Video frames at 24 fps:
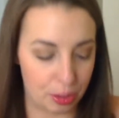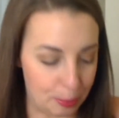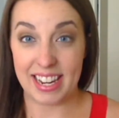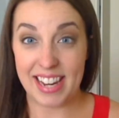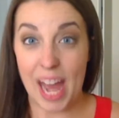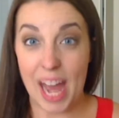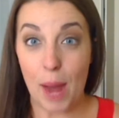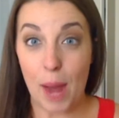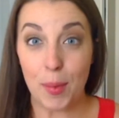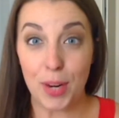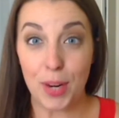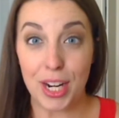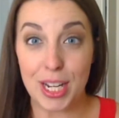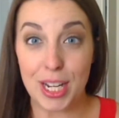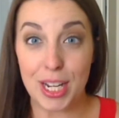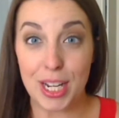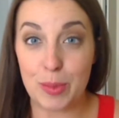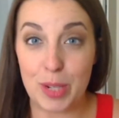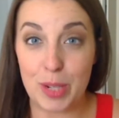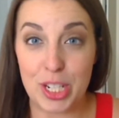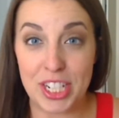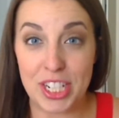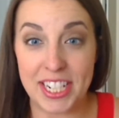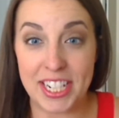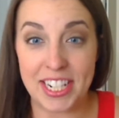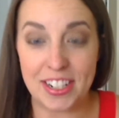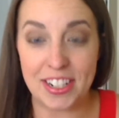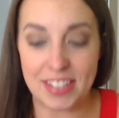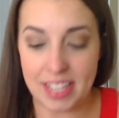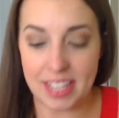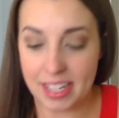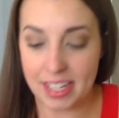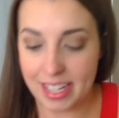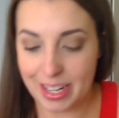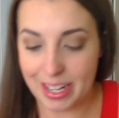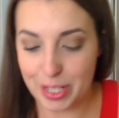Now we're going to switch gears
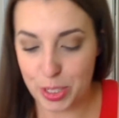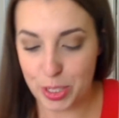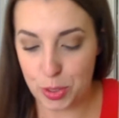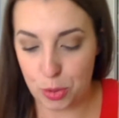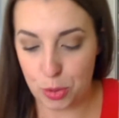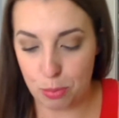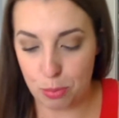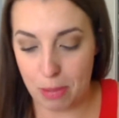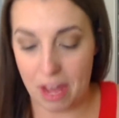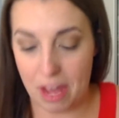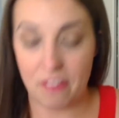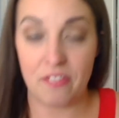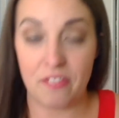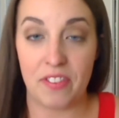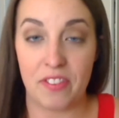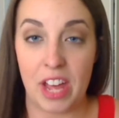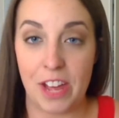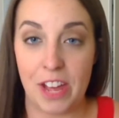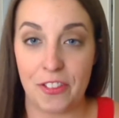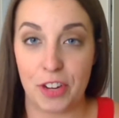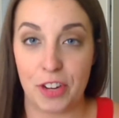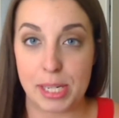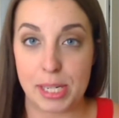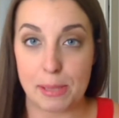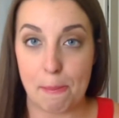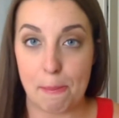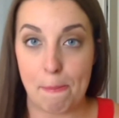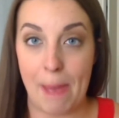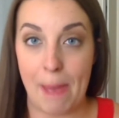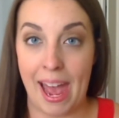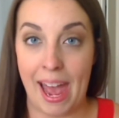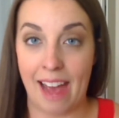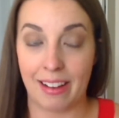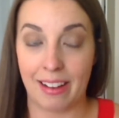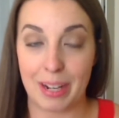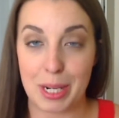and get to my favorite
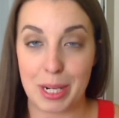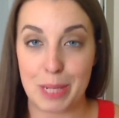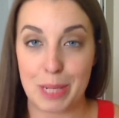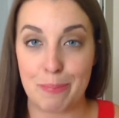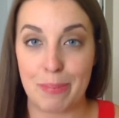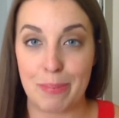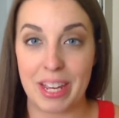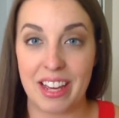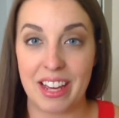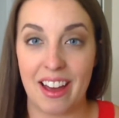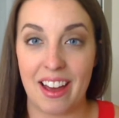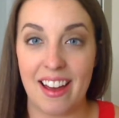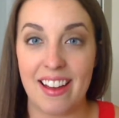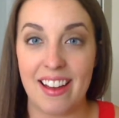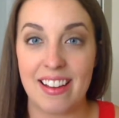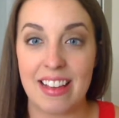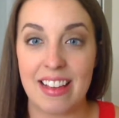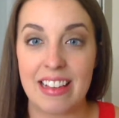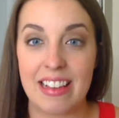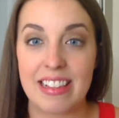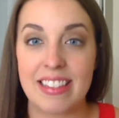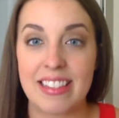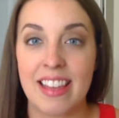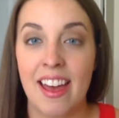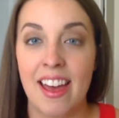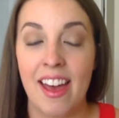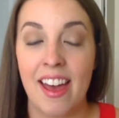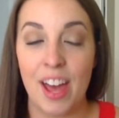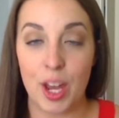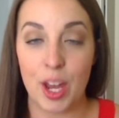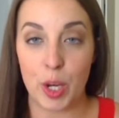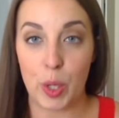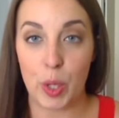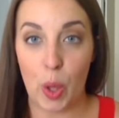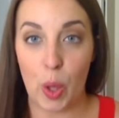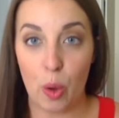palettes because,
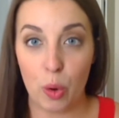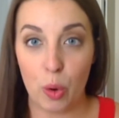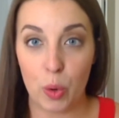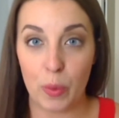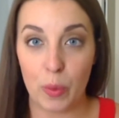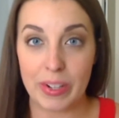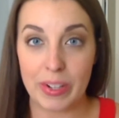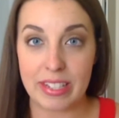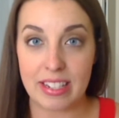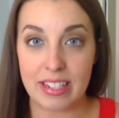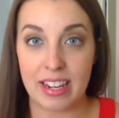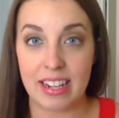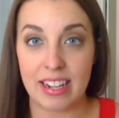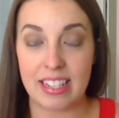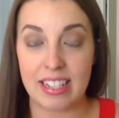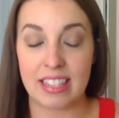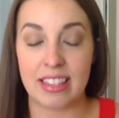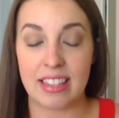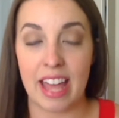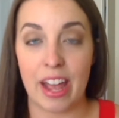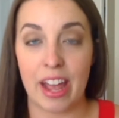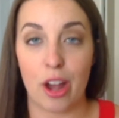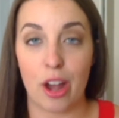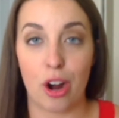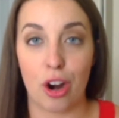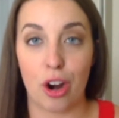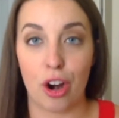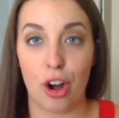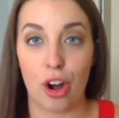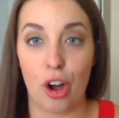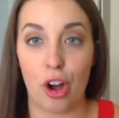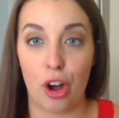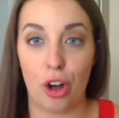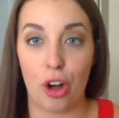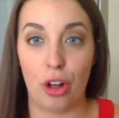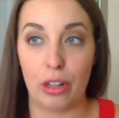no coincidence, they
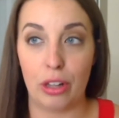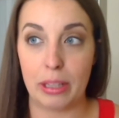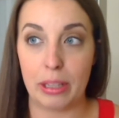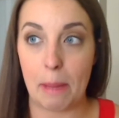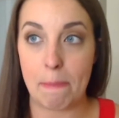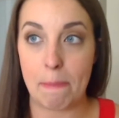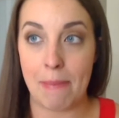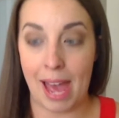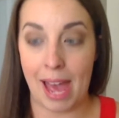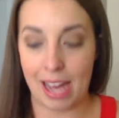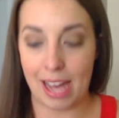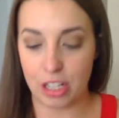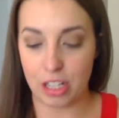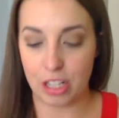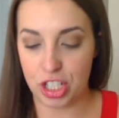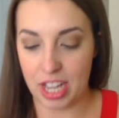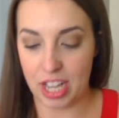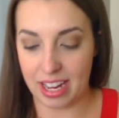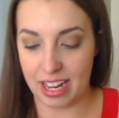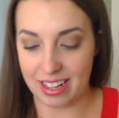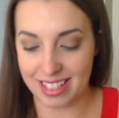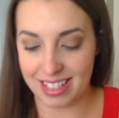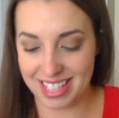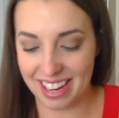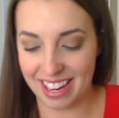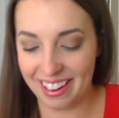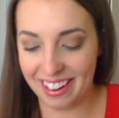are all matte shades.